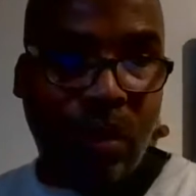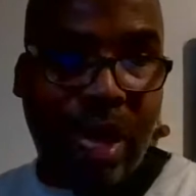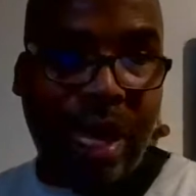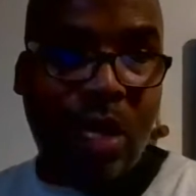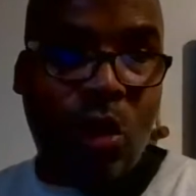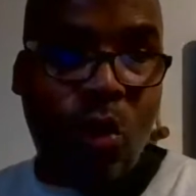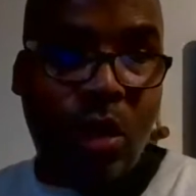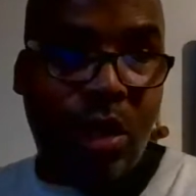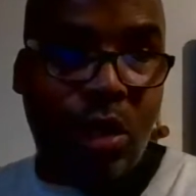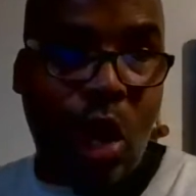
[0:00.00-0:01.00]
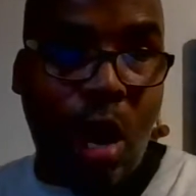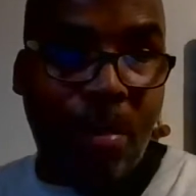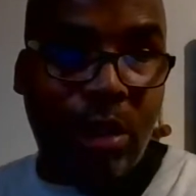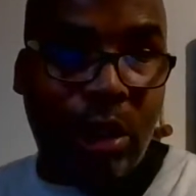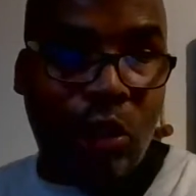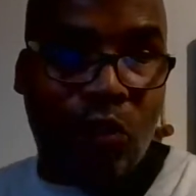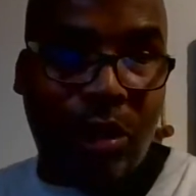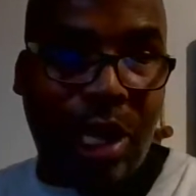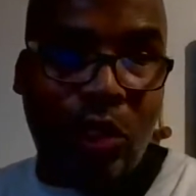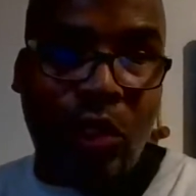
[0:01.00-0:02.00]
I gotta go to the garment
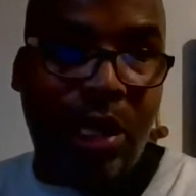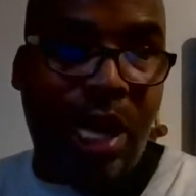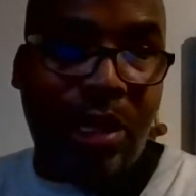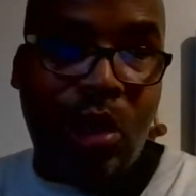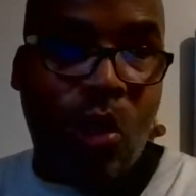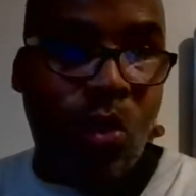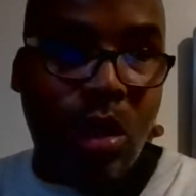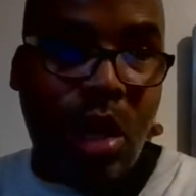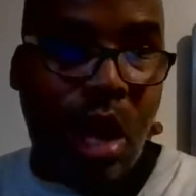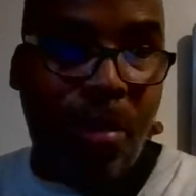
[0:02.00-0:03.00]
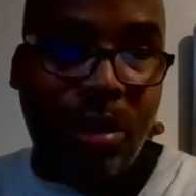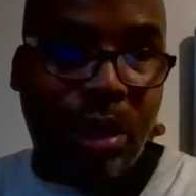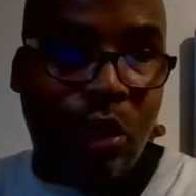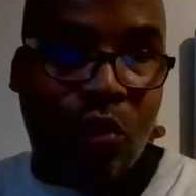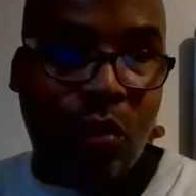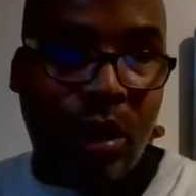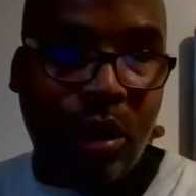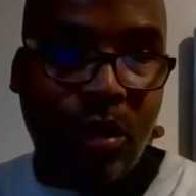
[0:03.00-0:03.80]
district. I shouldn't have to go to the garment district.